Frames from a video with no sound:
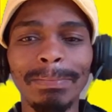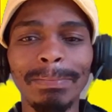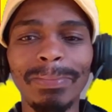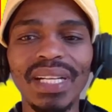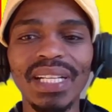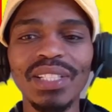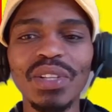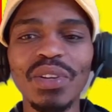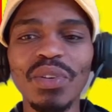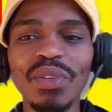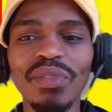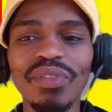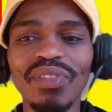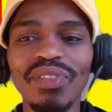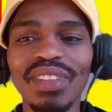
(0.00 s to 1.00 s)
part
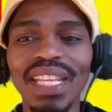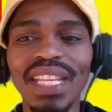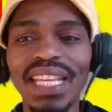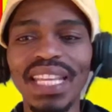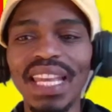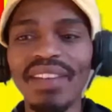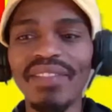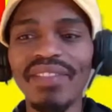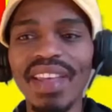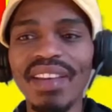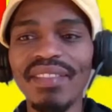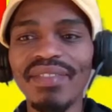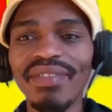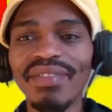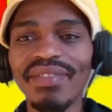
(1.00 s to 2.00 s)
of the
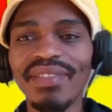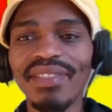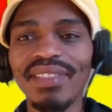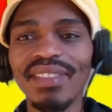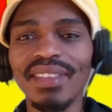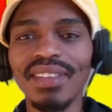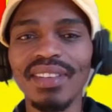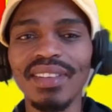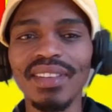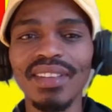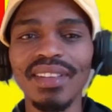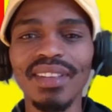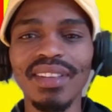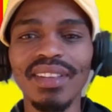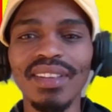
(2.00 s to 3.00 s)
EFF.
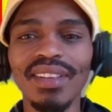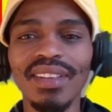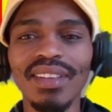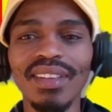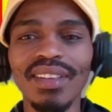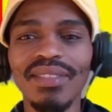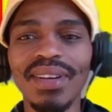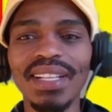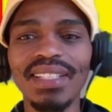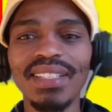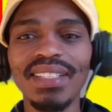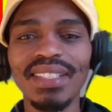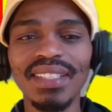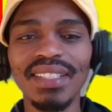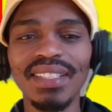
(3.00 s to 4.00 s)
All
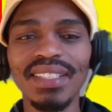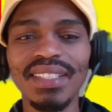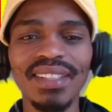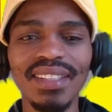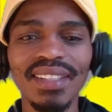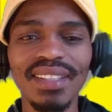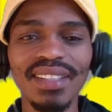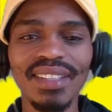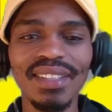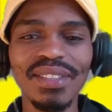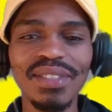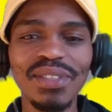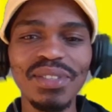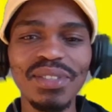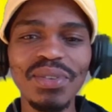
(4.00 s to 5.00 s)
right.
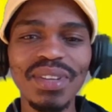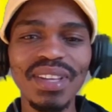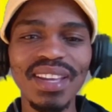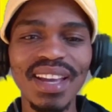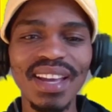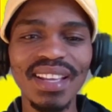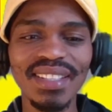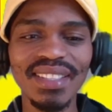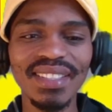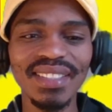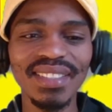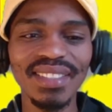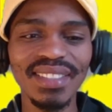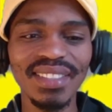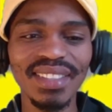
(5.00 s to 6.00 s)
So, hey guys,
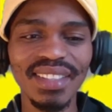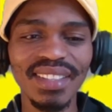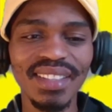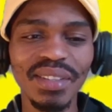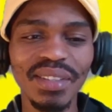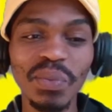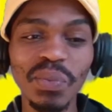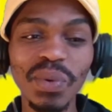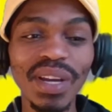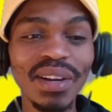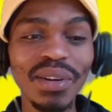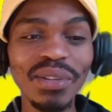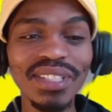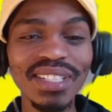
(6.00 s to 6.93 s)
we are all